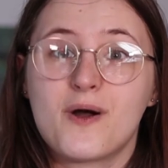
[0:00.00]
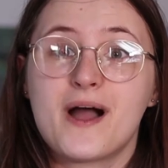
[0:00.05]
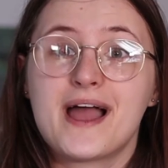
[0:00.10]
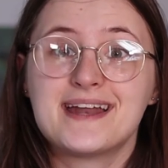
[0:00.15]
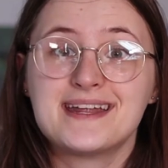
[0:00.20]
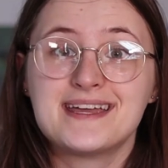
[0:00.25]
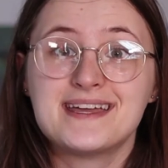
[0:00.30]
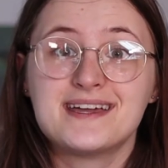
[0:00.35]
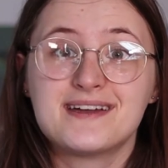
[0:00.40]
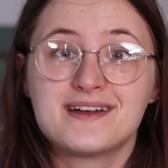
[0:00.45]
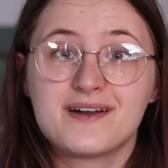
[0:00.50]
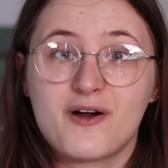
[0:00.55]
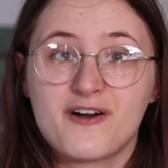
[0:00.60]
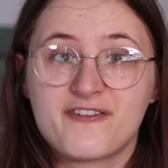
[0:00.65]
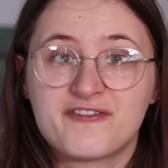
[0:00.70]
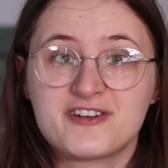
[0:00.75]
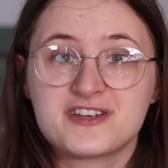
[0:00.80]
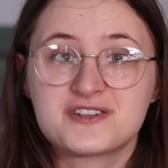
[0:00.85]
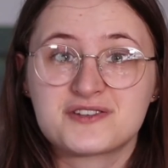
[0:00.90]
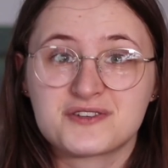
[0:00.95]
any
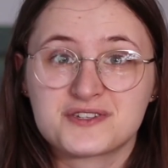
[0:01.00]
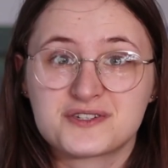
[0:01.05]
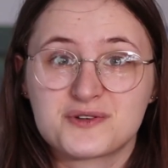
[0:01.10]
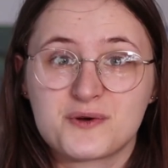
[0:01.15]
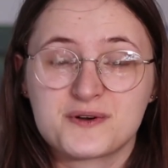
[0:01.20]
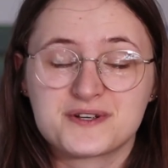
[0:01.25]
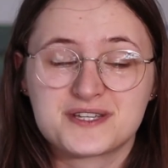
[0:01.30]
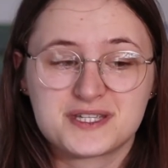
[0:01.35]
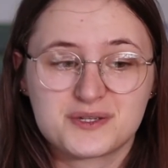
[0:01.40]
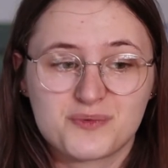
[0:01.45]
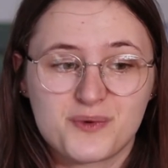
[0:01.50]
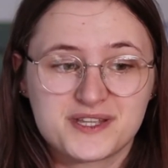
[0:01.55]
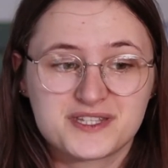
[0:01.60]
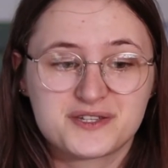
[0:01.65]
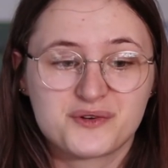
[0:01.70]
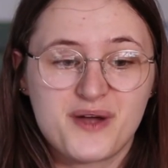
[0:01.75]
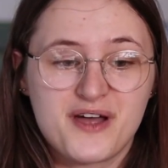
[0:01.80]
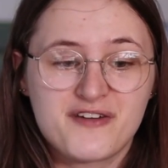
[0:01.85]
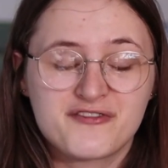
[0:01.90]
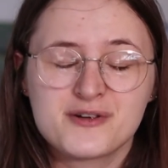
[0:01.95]
official sources
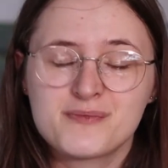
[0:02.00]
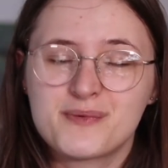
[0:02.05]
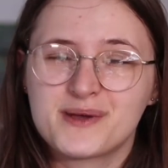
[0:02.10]
whatsoever,